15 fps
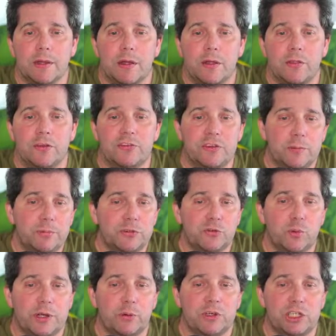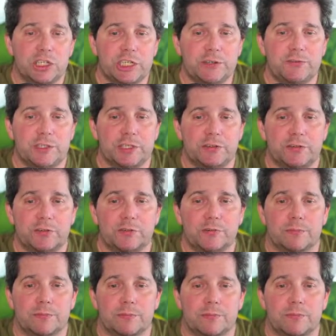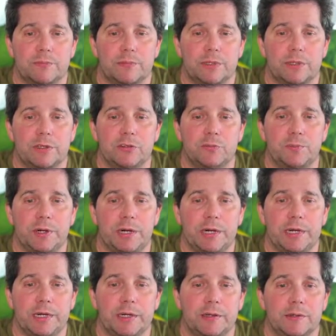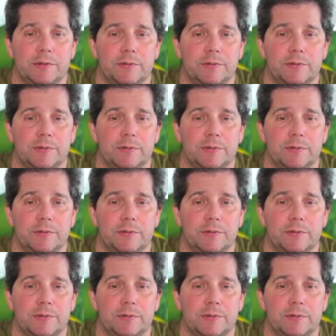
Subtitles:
The simplest way to achieve this is by